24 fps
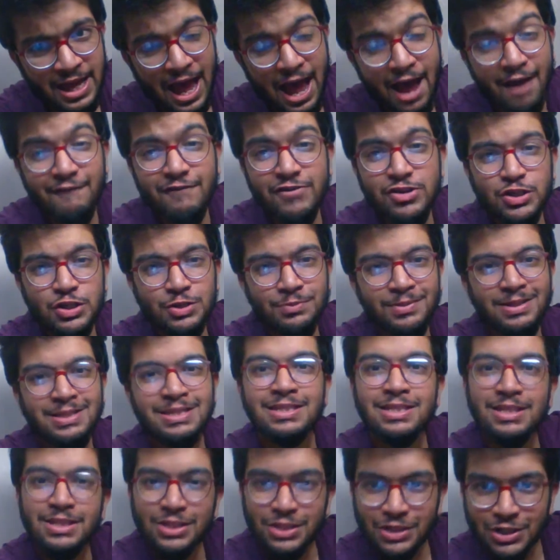I went to my
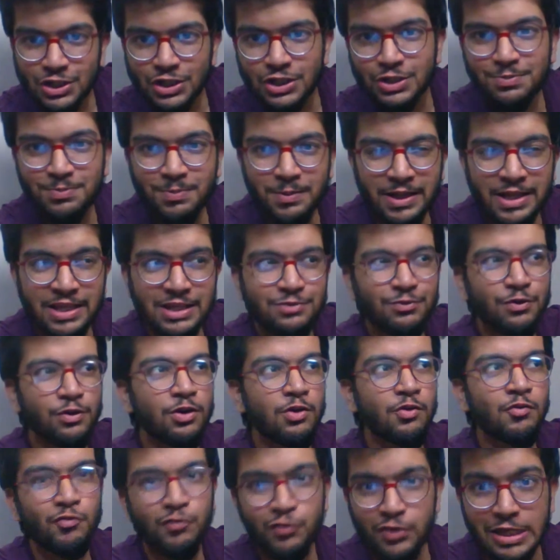sister's place for
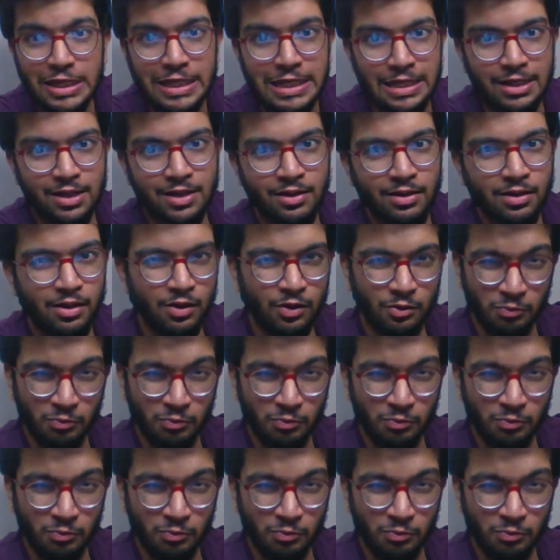a week,